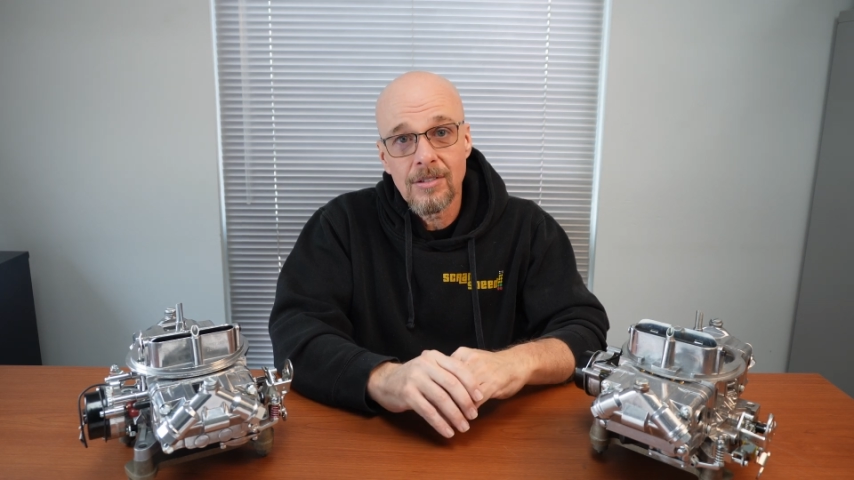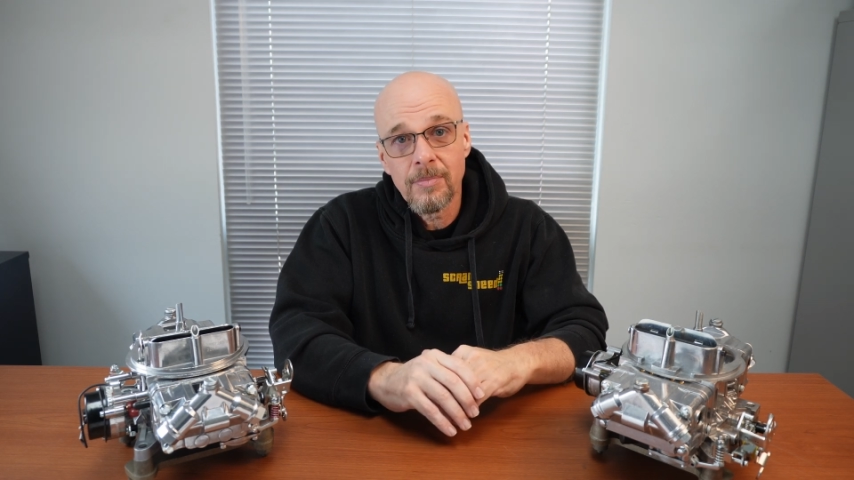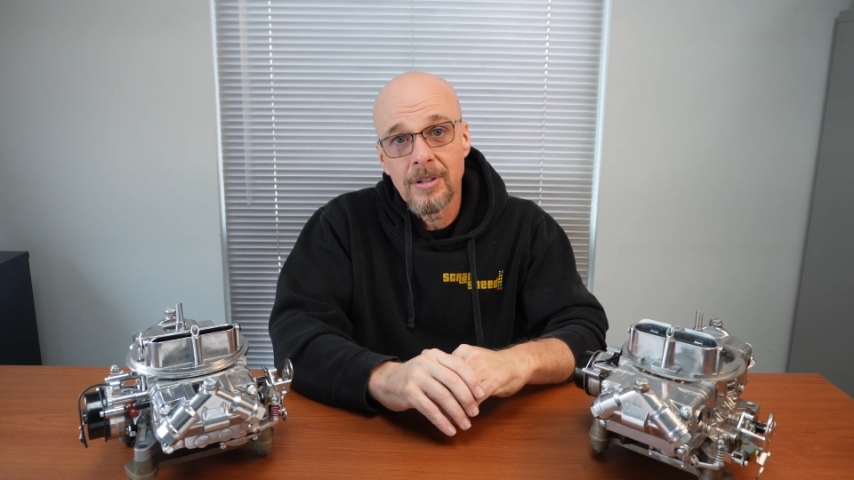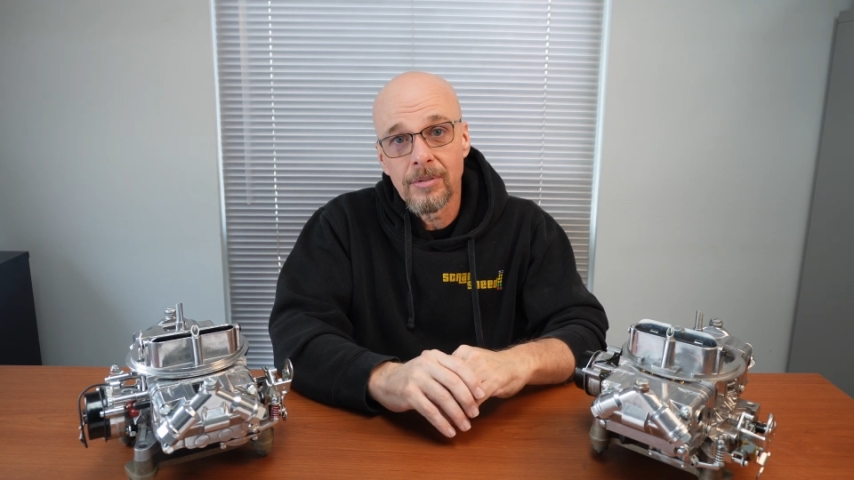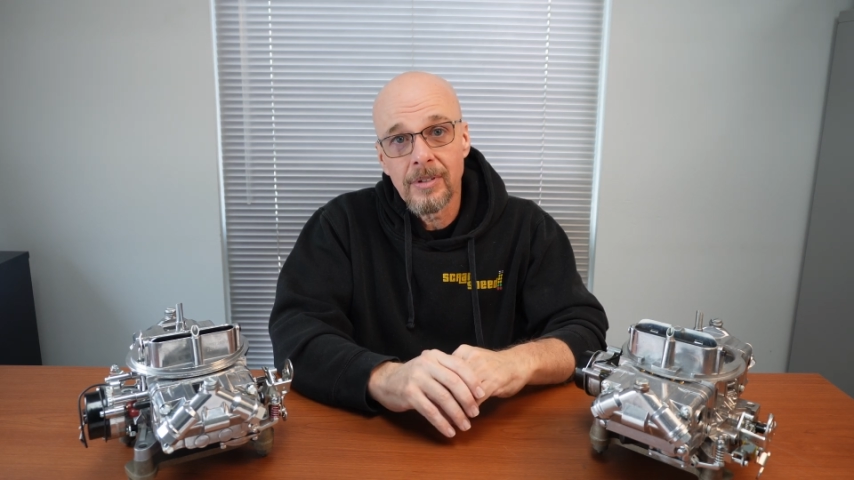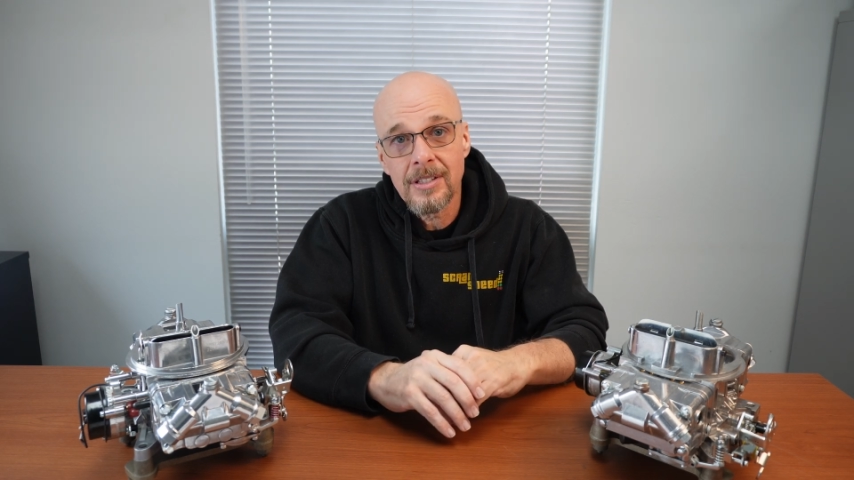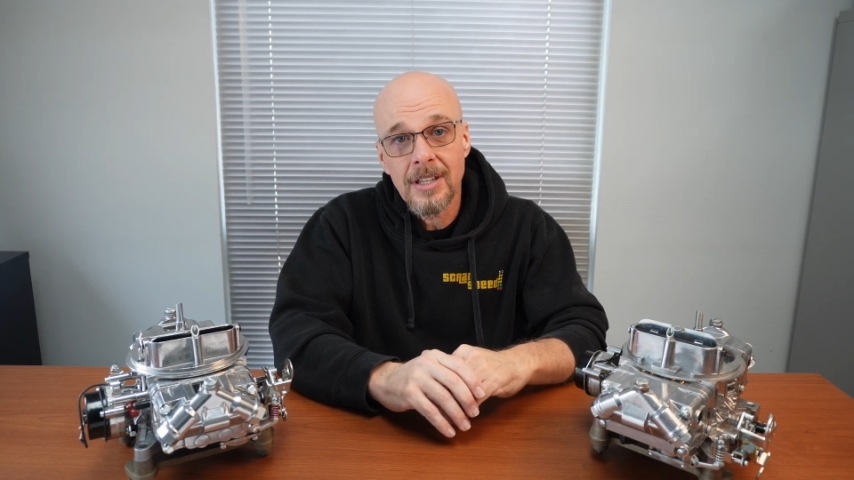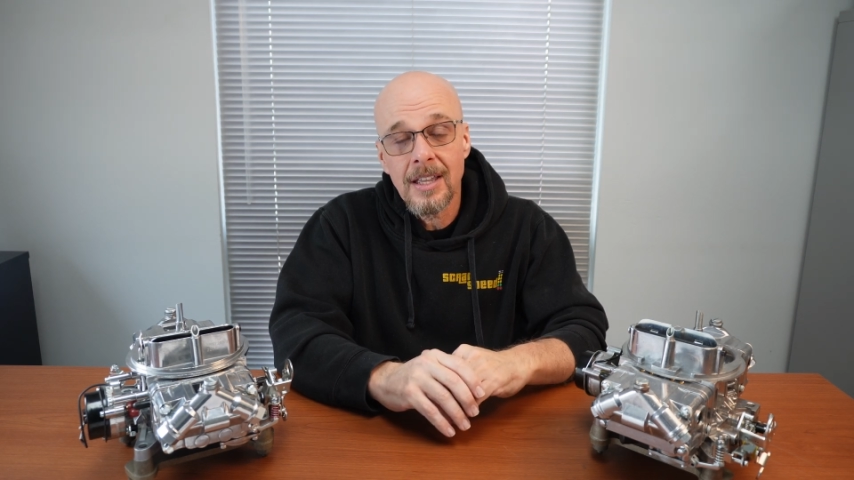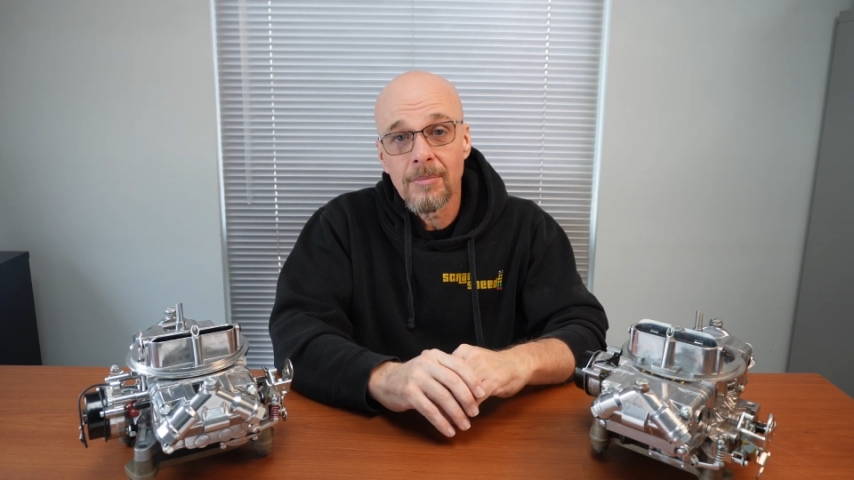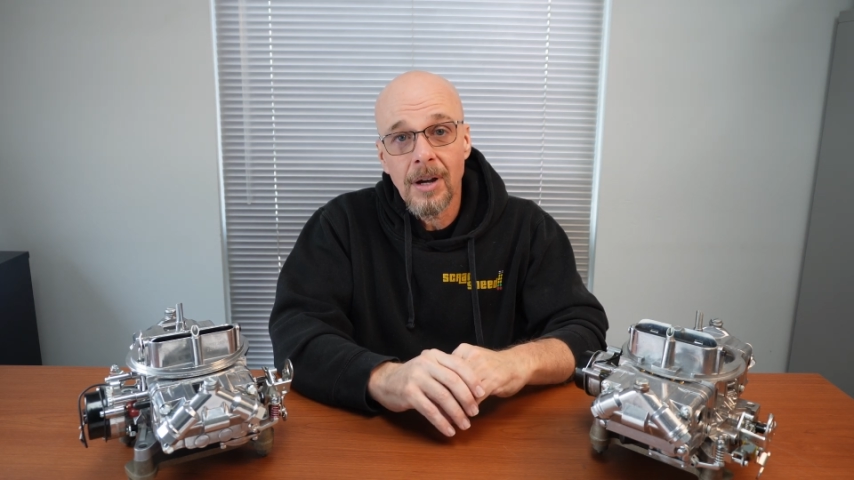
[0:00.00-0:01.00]
the people who get
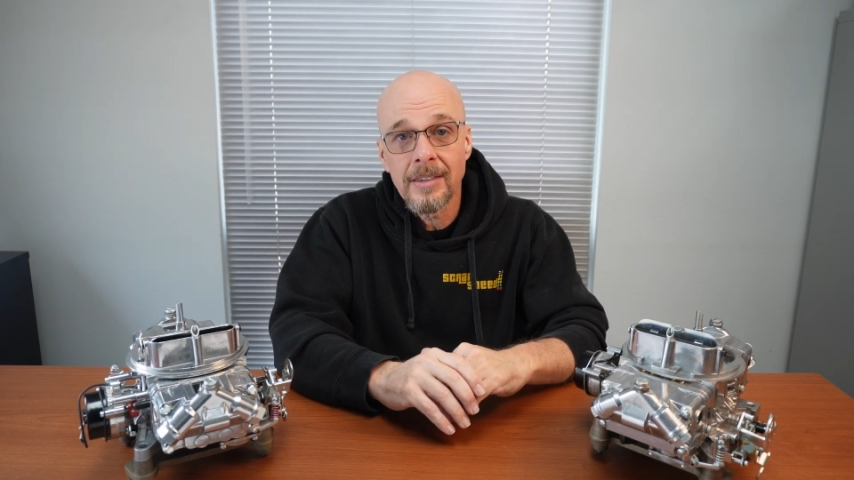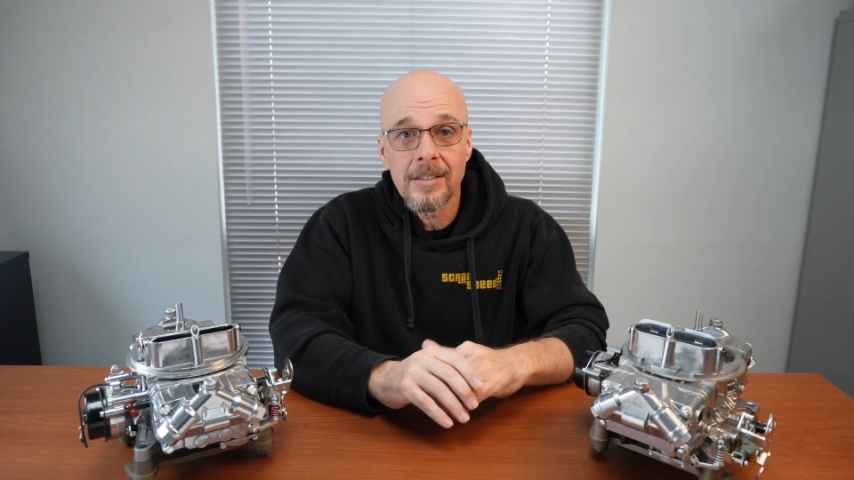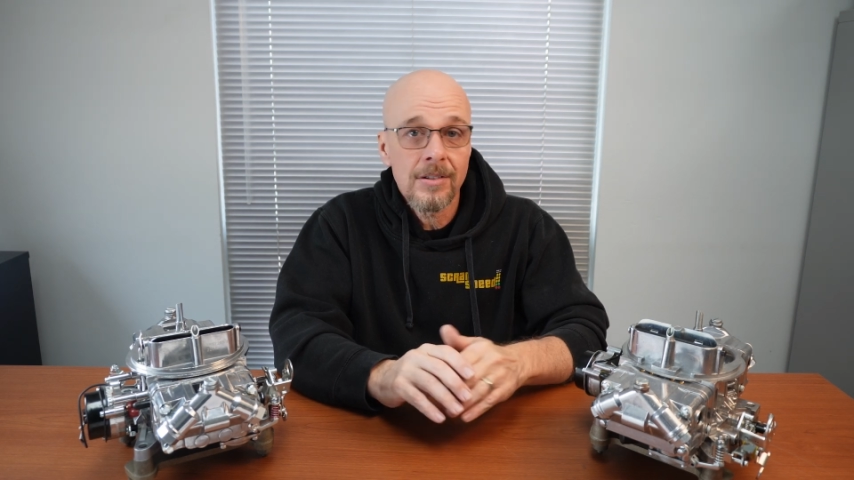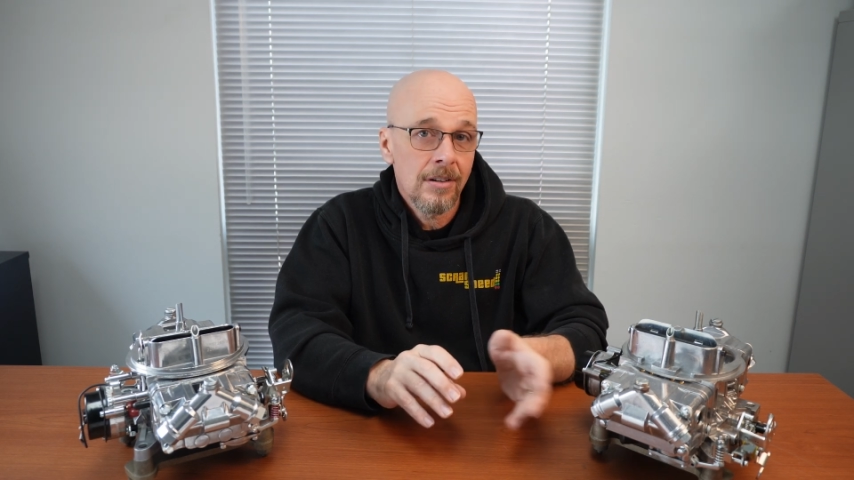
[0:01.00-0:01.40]
taken by this,